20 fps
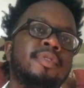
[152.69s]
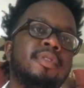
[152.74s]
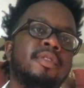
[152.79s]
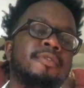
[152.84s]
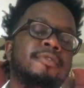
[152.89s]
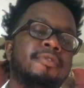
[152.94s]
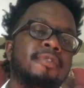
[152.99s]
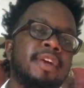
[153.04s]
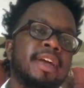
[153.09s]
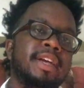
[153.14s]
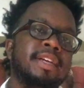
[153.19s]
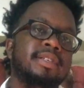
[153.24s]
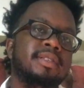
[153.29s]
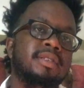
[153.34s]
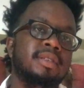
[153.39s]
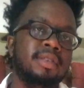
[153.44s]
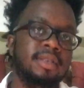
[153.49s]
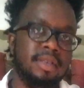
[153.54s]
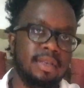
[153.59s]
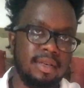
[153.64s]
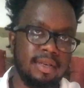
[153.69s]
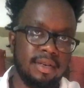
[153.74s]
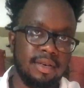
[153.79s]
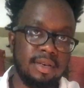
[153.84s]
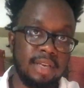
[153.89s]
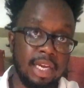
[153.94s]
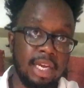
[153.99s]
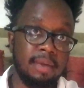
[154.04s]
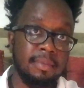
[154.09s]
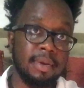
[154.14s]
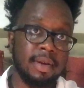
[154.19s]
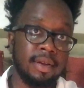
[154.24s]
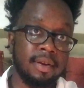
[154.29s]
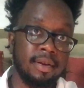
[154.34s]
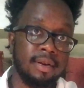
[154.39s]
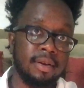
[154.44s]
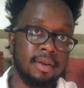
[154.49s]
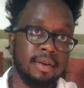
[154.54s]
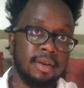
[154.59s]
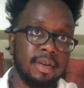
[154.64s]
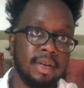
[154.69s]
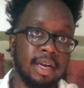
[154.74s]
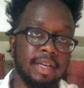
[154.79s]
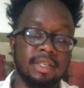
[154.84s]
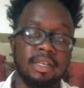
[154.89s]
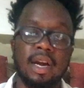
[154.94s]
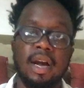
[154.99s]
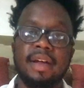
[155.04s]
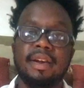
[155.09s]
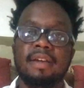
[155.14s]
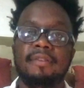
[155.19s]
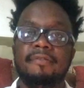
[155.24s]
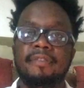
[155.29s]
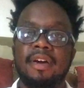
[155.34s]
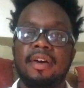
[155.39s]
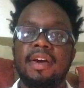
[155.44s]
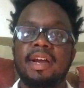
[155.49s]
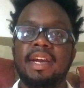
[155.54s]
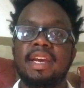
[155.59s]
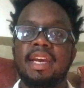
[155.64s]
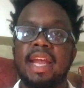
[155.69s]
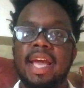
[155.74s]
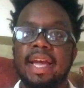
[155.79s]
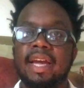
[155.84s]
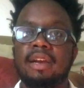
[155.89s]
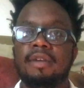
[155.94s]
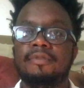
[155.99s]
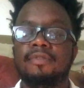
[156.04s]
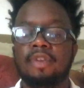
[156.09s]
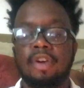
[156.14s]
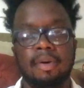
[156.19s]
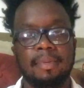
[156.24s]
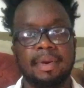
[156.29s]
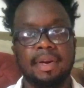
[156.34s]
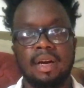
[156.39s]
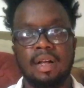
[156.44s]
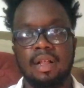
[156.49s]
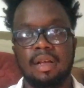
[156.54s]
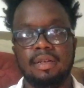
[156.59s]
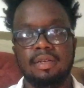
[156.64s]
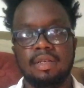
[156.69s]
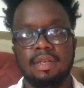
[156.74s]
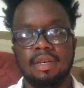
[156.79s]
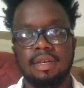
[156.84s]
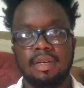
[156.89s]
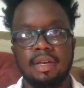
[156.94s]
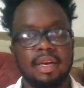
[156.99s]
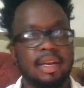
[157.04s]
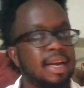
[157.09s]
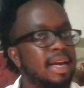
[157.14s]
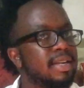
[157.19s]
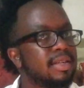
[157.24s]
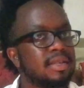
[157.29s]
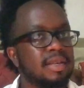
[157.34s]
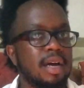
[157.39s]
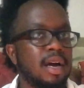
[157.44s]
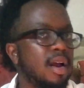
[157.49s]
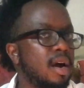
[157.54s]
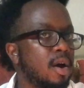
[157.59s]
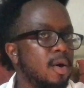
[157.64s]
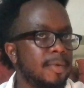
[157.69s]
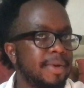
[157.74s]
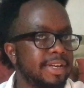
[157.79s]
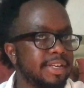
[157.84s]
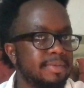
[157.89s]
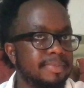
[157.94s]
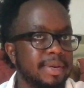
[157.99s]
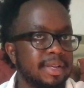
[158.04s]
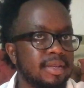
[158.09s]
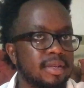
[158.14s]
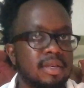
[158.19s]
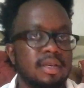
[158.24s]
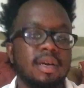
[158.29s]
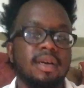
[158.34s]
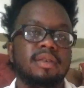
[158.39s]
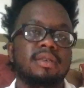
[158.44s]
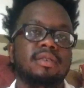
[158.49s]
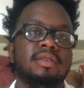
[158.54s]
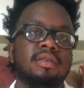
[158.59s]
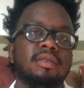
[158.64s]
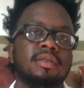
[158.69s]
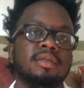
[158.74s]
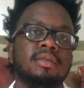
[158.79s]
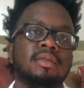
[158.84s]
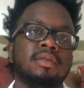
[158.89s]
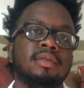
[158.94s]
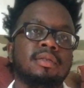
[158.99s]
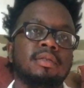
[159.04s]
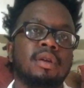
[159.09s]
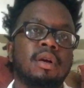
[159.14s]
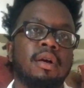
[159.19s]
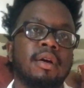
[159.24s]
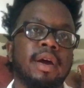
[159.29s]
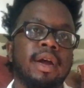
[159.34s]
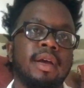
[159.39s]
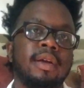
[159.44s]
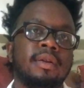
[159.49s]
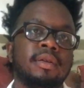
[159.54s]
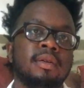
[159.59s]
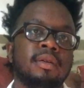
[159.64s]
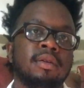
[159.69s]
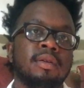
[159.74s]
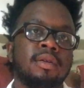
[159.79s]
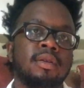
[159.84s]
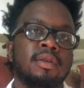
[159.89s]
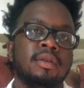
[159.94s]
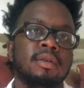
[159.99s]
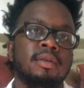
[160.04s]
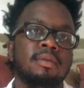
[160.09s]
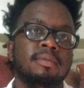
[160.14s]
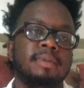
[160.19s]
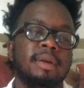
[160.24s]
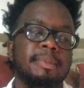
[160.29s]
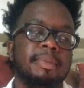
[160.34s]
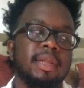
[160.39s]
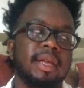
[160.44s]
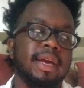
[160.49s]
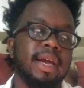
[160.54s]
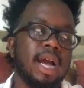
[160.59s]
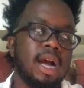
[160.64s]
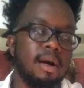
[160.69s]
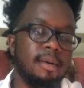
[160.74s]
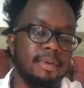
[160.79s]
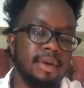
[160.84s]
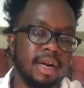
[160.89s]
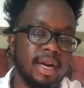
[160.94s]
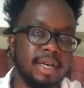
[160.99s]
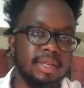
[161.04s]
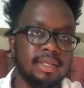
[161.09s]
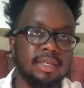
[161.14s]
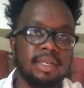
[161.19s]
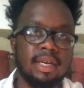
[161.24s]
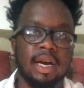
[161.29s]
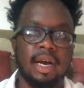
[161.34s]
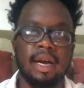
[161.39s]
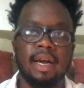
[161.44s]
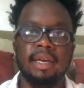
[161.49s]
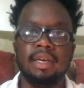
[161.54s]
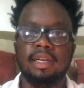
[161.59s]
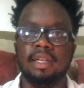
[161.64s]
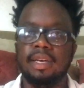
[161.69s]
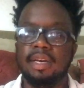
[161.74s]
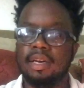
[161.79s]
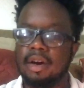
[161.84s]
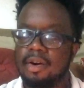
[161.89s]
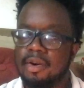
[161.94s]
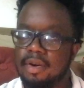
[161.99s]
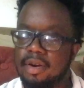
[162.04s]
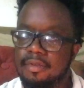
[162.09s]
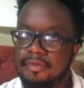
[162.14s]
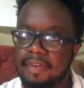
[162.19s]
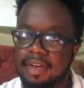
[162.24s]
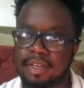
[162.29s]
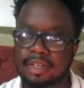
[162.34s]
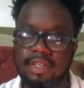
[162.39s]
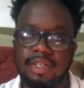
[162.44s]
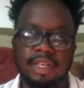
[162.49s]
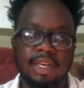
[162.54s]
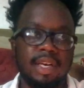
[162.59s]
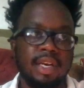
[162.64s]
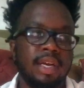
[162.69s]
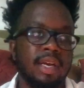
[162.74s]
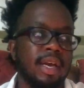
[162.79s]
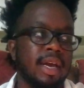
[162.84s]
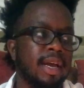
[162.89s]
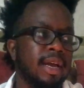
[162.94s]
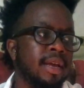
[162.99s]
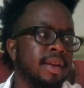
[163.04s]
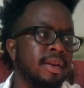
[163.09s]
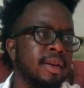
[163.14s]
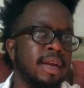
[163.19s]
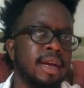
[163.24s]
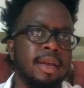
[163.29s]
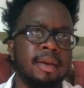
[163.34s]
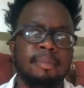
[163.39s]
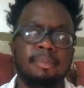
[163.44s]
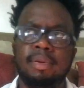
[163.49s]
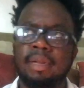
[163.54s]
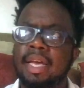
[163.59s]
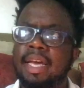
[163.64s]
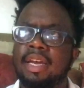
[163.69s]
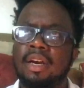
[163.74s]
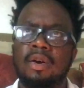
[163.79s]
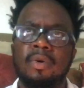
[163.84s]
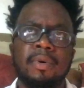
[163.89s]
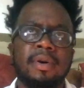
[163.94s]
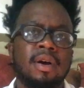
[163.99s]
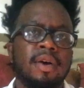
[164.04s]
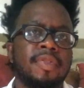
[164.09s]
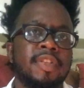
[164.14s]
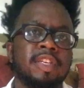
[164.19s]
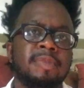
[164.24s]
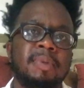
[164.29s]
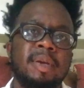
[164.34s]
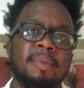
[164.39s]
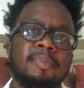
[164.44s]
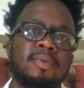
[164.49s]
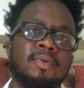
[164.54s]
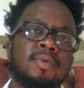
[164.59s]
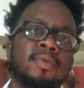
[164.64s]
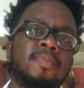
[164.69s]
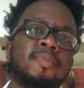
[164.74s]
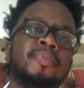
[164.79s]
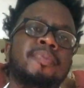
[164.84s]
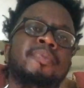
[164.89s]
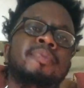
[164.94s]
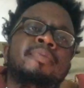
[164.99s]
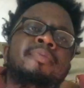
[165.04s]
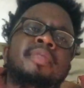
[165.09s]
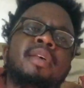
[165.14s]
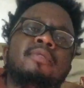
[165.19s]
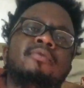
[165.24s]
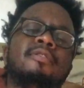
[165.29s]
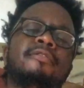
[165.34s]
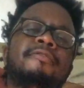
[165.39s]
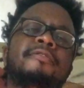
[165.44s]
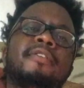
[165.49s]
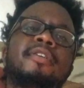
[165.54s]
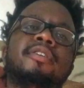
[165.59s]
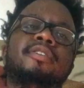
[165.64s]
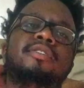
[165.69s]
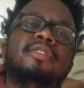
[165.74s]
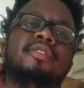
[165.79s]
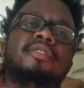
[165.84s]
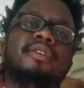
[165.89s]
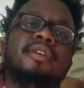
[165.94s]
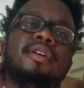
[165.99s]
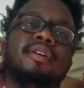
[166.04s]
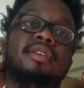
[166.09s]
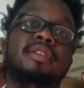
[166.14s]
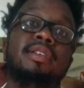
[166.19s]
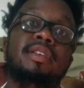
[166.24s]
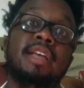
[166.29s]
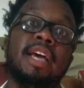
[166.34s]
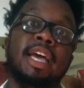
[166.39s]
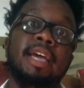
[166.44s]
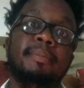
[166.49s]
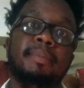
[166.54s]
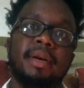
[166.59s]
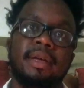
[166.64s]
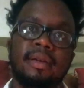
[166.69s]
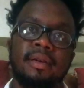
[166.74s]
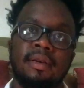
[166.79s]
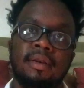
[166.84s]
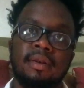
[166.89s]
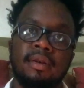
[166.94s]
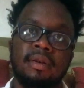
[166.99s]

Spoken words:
the phrase demon has gotten a very negative terminology, and it has not always been such. Alright? People like Albert Einstein and Leonardo da Vinci and Plato and all these people, they refer to their daemon,